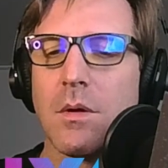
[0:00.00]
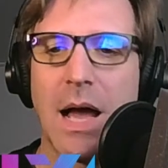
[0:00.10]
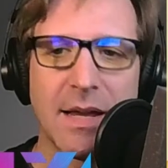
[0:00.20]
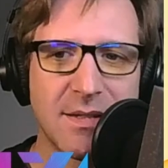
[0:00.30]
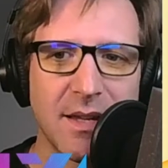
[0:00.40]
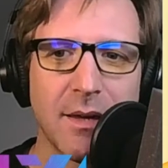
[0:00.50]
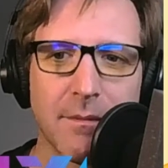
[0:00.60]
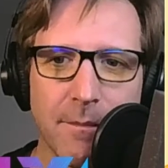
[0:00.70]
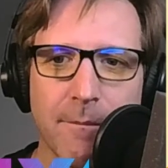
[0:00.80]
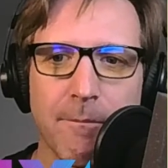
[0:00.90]
I see.
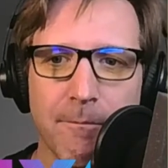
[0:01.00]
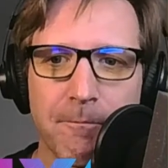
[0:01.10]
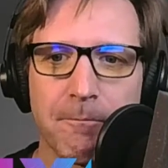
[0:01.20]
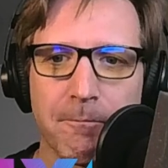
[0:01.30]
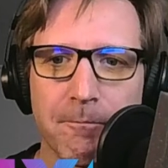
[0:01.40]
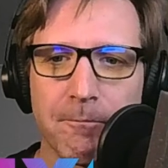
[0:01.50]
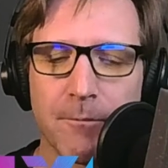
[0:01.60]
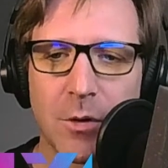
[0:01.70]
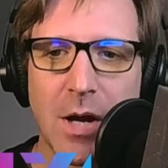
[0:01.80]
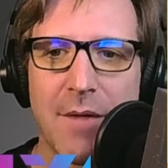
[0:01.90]

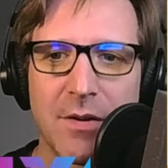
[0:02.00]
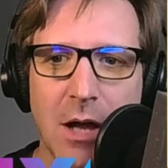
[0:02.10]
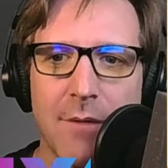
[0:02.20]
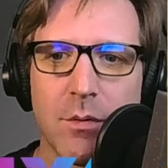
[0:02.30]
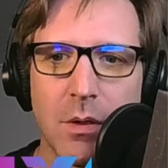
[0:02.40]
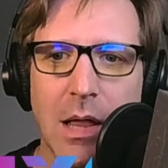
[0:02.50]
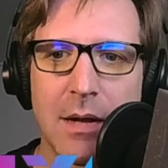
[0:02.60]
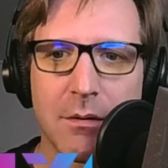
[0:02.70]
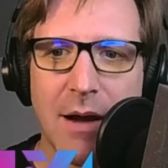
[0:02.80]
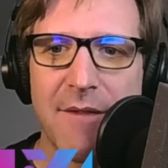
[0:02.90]
Graphic novel with a lot
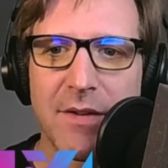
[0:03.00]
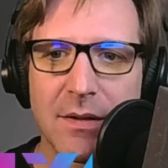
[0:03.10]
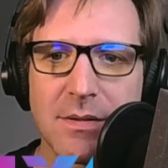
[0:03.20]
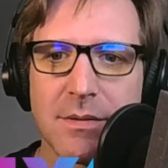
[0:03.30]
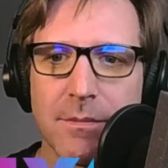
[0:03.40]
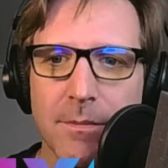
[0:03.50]
of graphics